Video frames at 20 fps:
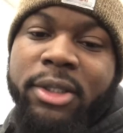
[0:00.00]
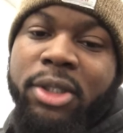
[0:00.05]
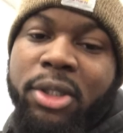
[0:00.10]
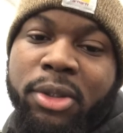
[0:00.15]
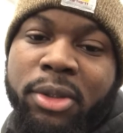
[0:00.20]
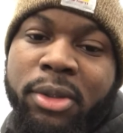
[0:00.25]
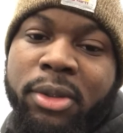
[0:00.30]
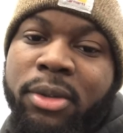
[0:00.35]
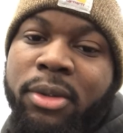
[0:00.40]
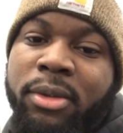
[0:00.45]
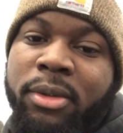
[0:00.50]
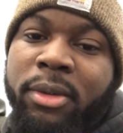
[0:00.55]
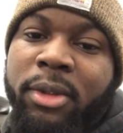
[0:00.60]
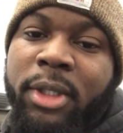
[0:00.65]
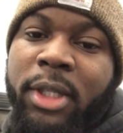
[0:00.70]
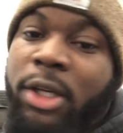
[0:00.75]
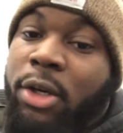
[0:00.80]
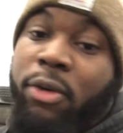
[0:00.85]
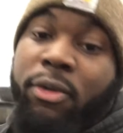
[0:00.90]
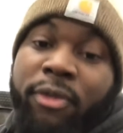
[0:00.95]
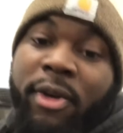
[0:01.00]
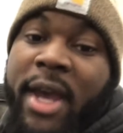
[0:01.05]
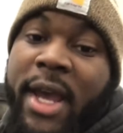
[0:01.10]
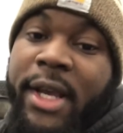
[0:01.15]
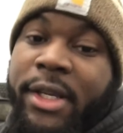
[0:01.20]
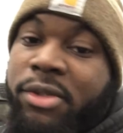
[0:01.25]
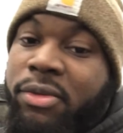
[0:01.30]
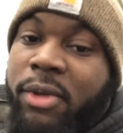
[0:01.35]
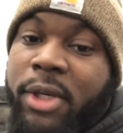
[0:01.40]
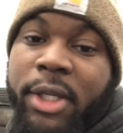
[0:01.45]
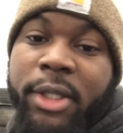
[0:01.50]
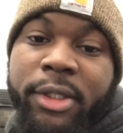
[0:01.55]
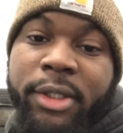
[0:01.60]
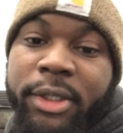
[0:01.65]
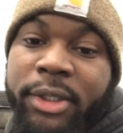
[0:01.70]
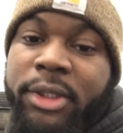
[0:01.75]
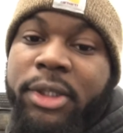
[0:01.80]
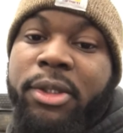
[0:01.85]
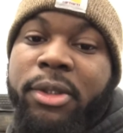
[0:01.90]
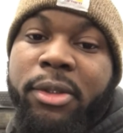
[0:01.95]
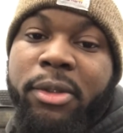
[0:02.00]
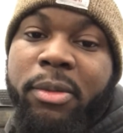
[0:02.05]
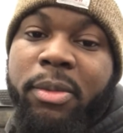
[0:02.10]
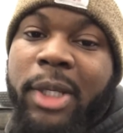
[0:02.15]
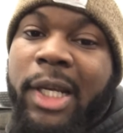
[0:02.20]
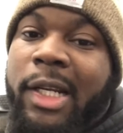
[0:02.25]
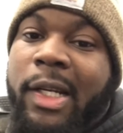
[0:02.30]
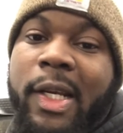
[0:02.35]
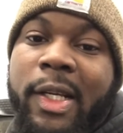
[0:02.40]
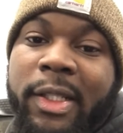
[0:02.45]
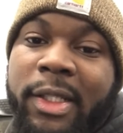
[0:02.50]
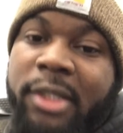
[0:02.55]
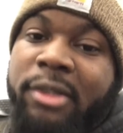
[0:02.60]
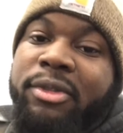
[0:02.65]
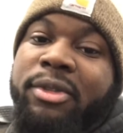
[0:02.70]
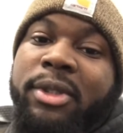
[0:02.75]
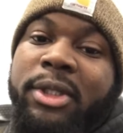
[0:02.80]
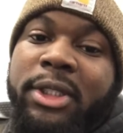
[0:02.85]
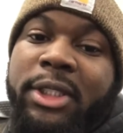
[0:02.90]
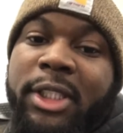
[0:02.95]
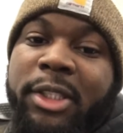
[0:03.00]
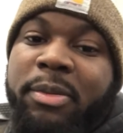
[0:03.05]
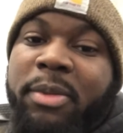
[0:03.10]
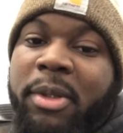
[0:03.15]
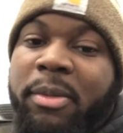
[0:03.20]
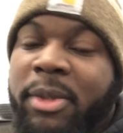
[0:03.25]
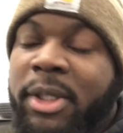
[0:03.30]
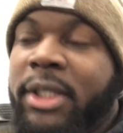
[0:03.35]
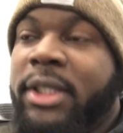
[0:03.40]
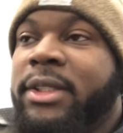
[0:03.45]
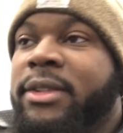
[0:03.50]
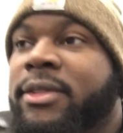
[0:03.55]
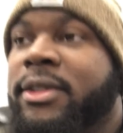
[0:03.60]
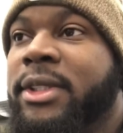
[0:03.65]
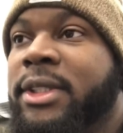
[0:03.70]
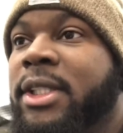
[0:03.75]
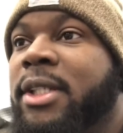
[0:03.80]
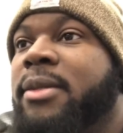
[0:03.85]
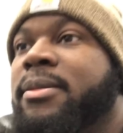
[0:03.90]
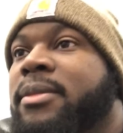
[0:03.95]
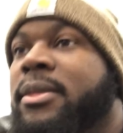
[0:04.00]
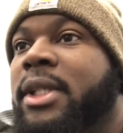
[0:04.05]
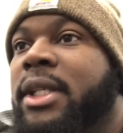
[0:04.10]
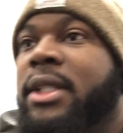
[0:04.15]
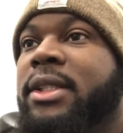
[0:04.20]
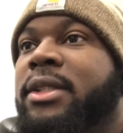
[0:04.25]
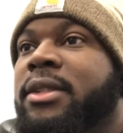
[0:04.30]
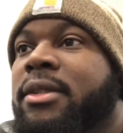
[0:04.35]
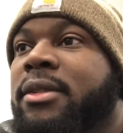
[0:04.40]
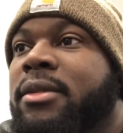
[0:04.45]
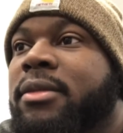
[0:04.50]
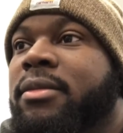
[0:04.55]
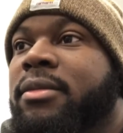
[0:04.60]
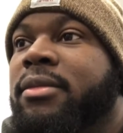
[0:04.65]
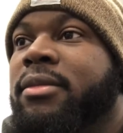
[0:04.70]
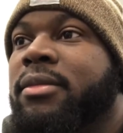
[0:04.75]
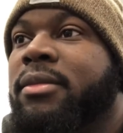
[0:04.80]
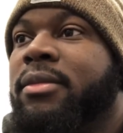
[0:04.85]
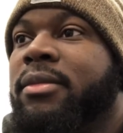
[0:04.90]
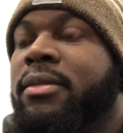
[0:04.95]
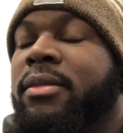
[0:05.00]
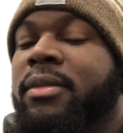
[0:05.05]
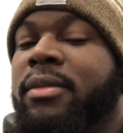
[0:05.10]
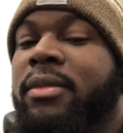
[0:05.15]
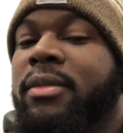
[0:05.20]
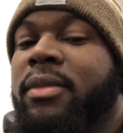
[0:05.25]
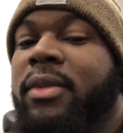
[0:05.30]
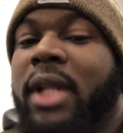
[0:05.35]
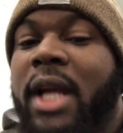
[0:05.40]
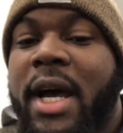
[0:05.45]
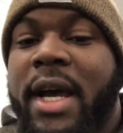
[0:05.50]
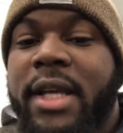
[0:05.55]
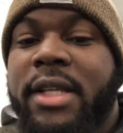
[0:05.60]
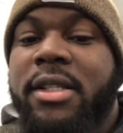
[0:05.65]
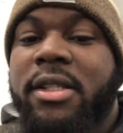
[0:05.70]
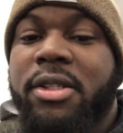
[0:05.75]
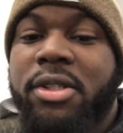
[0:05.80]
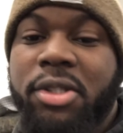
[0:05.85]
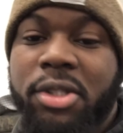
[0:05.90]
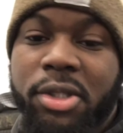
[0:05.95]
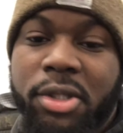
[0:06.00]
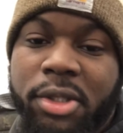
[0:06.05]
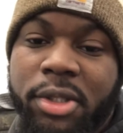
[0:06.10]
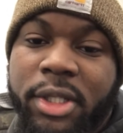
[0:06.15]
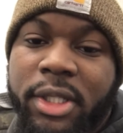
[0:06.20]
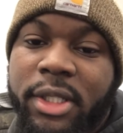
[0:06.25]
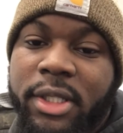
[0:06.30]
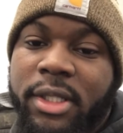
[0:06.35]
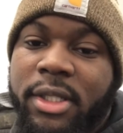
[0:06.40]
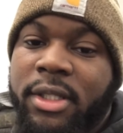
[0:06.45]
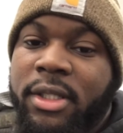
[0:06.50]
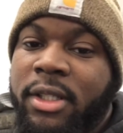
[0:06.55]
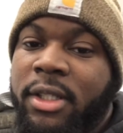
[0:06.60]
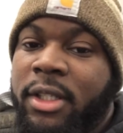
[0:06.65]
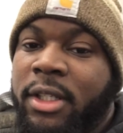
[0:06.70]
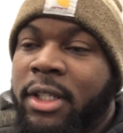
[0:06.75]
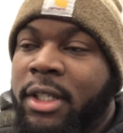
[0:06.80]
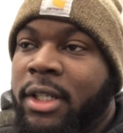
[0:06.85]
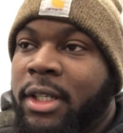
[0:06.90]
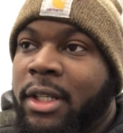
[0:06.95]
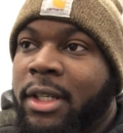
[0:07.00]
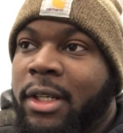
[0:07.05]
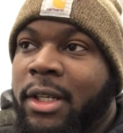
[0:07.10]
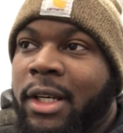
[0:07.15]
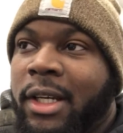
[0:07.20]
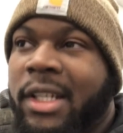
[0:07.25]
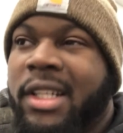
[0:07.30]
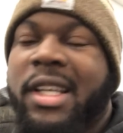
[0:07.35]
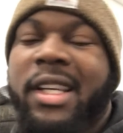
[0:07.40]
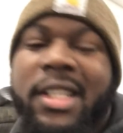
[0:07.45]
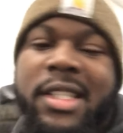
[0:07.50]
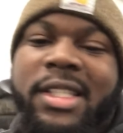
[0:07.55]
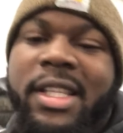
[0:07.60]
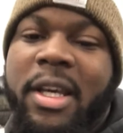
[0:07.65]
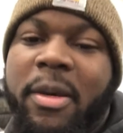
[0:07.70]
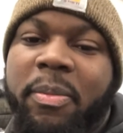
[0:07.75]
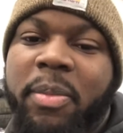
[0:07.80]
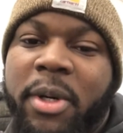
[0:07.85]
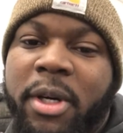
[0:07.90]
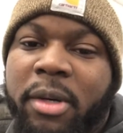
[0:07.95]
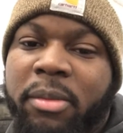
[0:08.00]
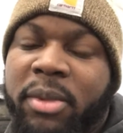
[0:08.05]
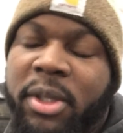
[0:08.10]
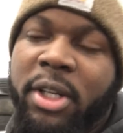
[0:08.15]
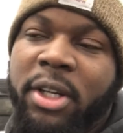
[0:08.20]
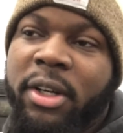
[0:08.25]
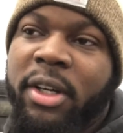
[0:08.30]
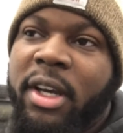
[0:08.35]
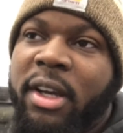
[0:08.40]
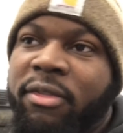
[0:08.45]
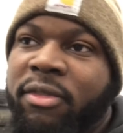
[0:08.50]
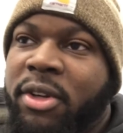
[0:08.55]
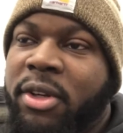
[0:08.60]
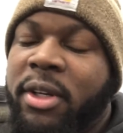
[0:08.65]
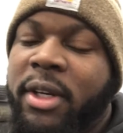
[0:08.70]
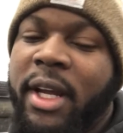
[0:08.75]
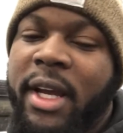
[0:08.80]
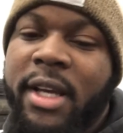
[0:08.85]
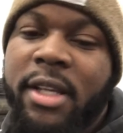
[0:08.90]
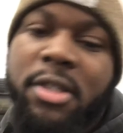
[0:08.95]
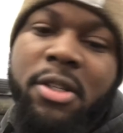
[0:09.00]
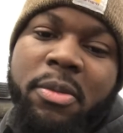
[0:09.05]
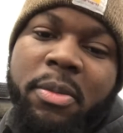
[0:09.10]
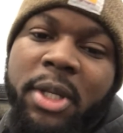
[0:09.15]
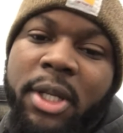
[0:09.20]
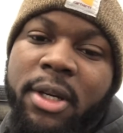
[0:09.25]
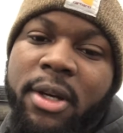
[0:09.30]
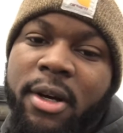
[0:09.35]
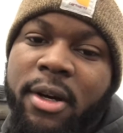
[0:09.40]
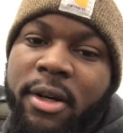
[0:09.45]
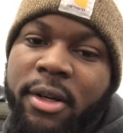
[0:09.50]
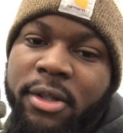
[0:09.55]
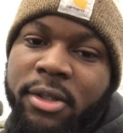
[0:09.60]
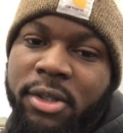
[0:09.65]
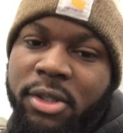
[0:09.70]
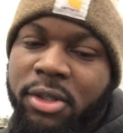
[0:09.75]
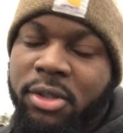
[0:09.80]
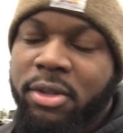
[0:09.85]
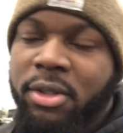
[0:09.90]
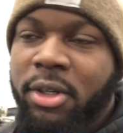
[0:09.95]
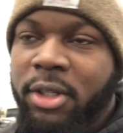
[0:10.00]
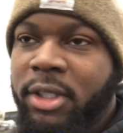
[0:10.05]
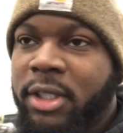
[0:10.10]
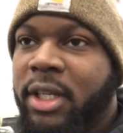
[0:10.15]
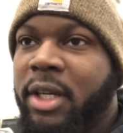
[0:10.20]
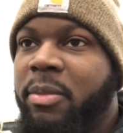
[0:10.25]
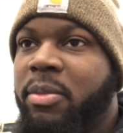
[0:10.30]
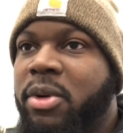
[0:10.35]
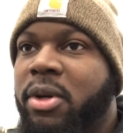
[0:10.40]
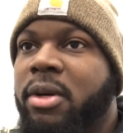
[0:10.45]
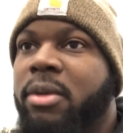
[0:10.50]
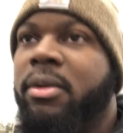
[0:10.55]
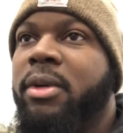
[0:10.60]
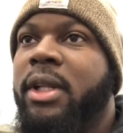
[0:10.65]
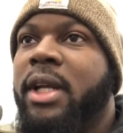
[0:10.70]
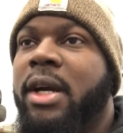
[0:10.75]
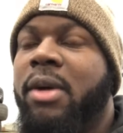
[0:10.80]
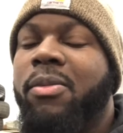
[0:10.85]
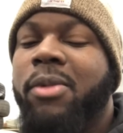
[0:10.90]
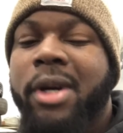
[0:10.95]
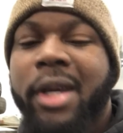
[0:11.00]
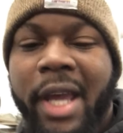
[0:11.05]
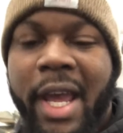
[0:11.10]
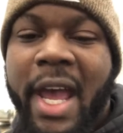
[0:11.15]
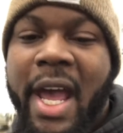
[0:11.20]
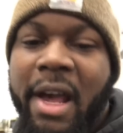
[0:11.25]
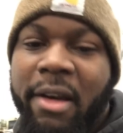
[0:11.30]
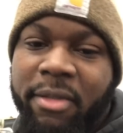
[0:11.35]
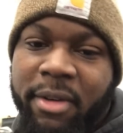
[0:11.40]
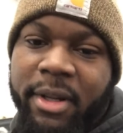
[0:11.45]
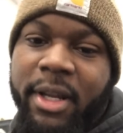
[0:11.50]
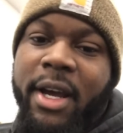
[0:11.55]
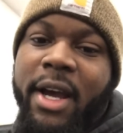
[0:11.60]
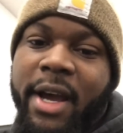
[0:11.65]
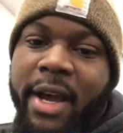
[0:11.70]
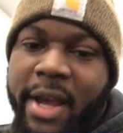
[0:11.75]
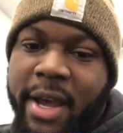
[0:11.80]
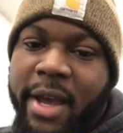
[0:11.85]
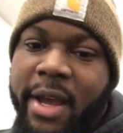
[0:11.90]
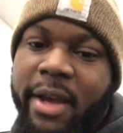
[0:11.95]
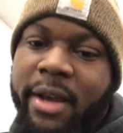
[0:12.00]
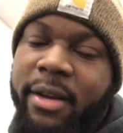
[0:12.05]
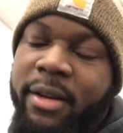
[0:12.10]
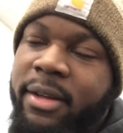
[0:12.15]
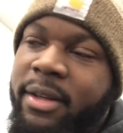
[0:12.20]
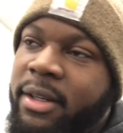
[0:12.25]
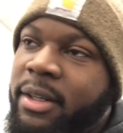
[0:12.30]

is cool. Fast regular is cool, but I'm not looking for a sleeper. I'm looking for something that's nice, luxurious, a step up. After you done had so many cars, you go to that point where like, what haven't I had?